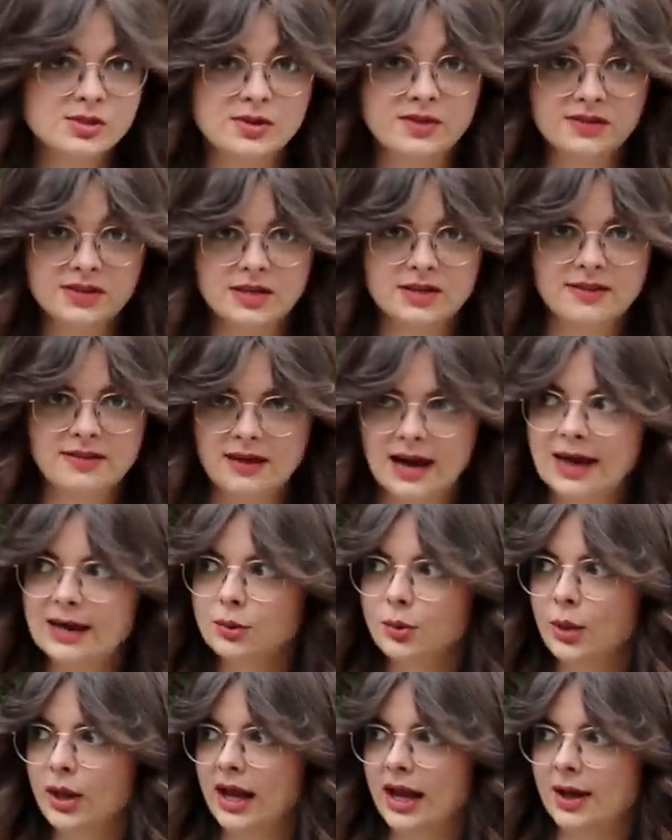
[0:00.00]
we've done that,
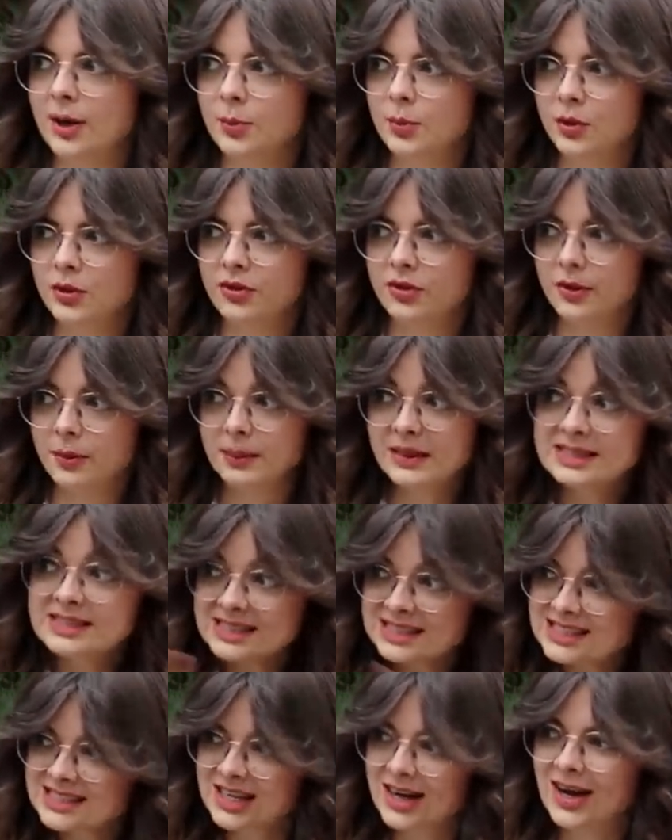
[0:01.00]
we can put the bins
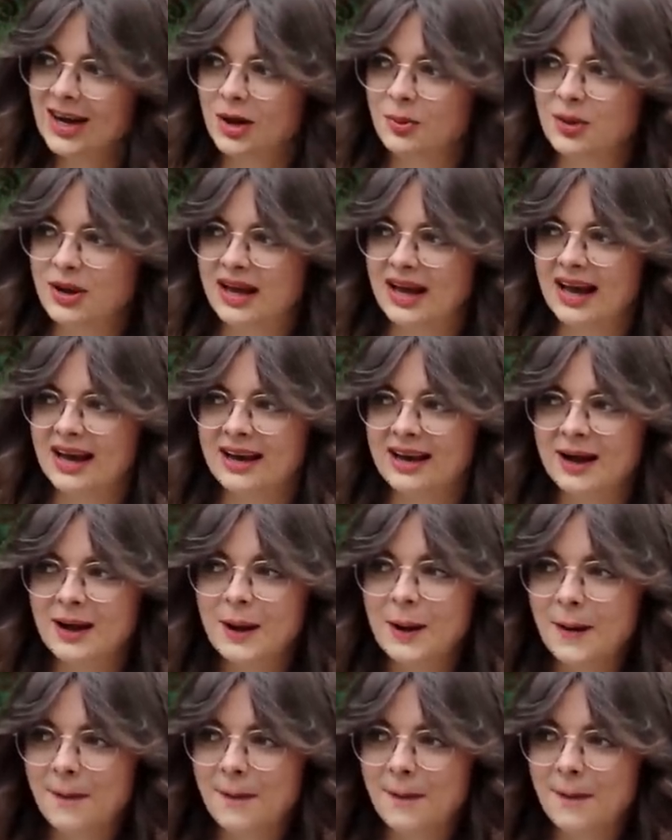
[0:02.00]
inside and we can